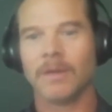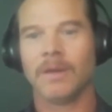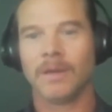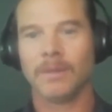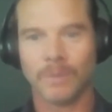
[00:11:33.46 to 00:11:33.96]

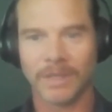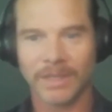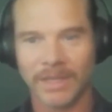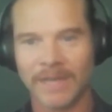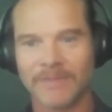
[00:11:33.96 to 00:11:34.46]
when are you
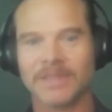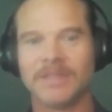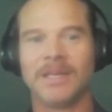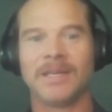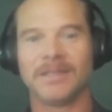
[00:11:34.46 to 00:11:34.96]
going to have this
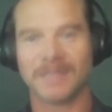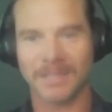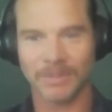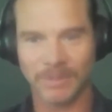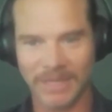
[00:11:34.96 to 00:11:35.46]
done?
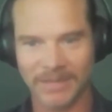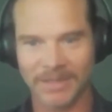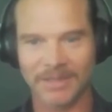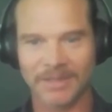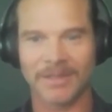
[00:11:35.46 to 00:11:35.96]
Can you take
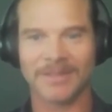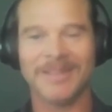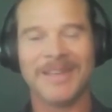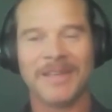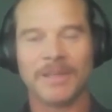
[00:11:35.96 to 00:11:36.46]
this on?
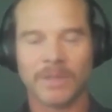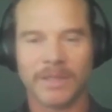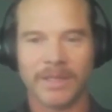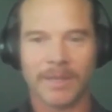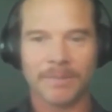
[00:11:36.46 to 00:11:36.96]
And
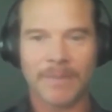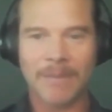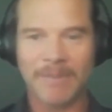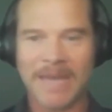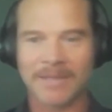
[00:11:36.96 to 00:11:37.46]
really,
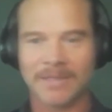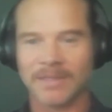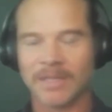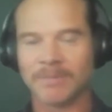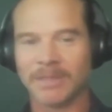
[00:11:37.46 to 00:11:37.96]
I'm passing
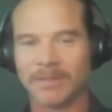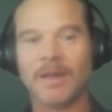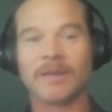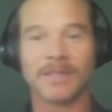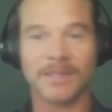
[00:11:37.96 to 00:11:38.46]
something
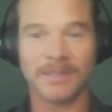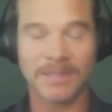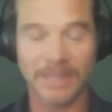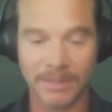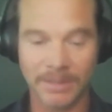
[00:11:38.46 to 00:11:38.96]
along that needs
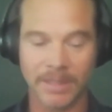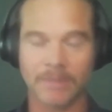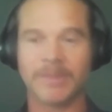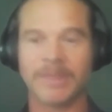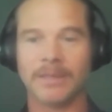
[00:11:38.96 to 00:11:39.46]
to get
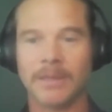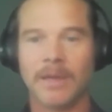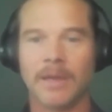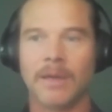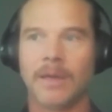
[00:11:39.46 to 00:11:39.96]
done, but
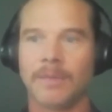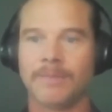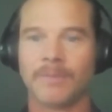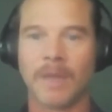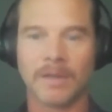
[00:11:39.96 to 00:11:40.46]
I
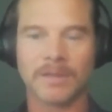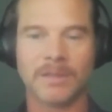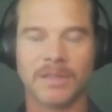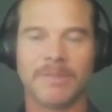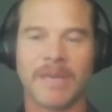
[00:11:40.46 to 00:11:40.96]
also
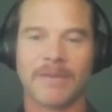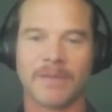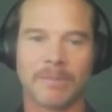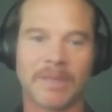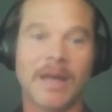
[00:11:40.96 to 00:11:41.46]
need to be able
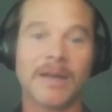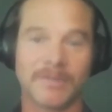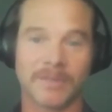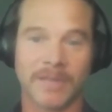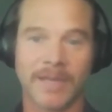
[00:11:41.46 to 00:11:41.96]
to block
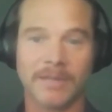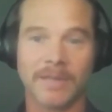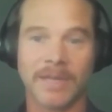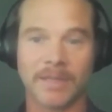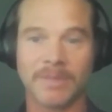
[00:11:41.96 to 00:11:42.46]
for that, and
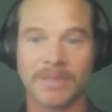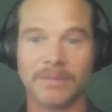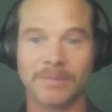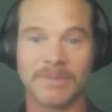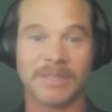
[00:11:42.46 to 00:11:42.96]
that can be
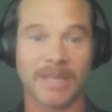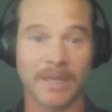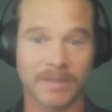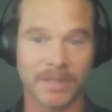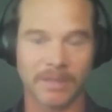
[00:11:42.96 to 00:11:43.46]

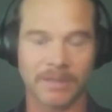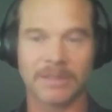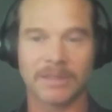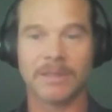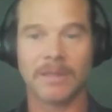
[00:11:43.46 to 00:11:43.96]
challenging.
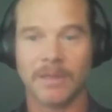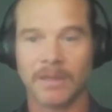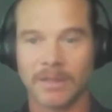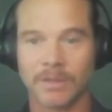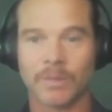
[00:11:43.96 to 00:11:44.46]
Is
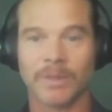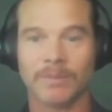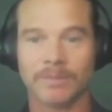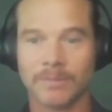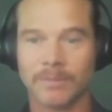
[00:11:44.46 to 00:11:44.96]
when